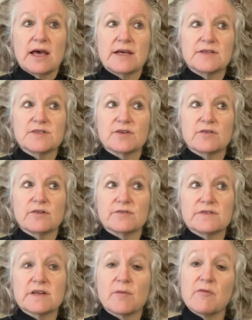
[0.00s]
And so
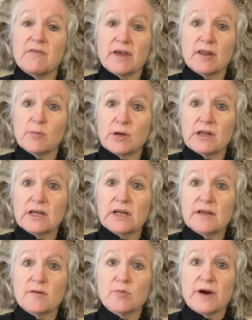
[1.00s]
there's some availability
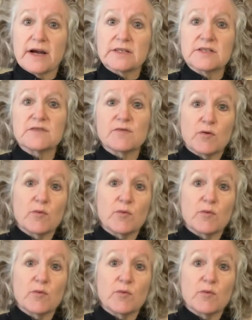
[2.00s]
in the practice for